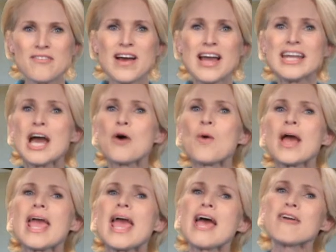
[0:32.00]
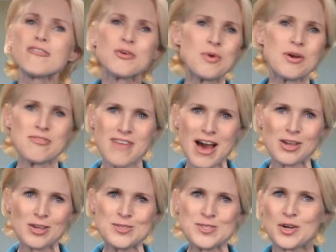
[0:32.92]
Find out why everyone
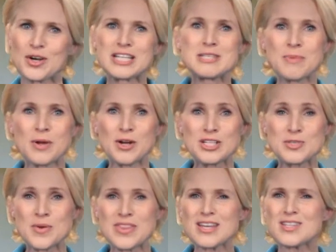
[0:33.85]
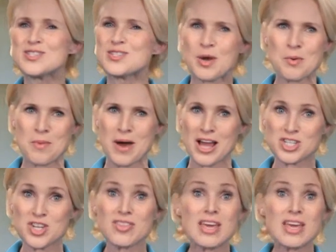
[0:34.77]
values their experience with us so much.